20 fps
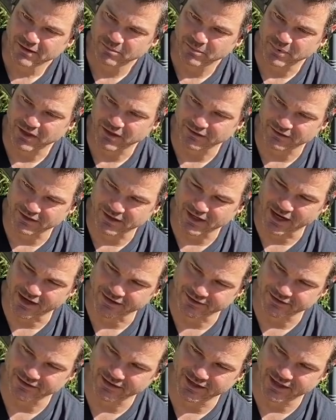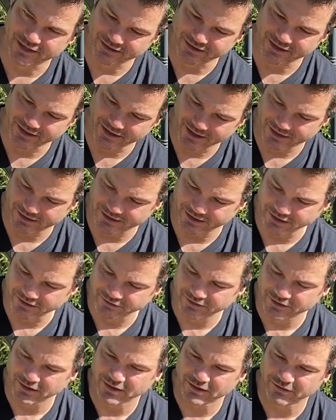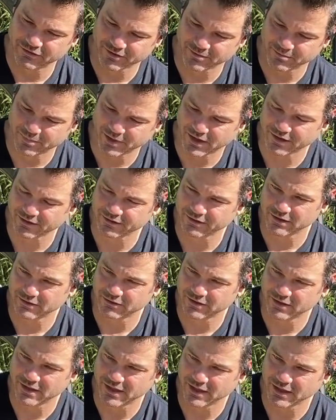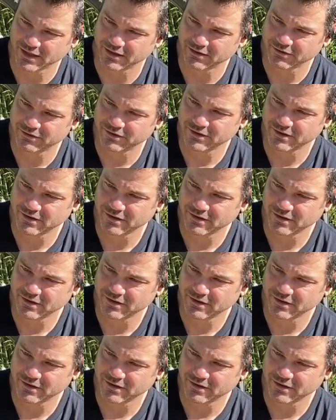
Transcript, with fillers: because it hasn't let the air out evenly from positive and negative.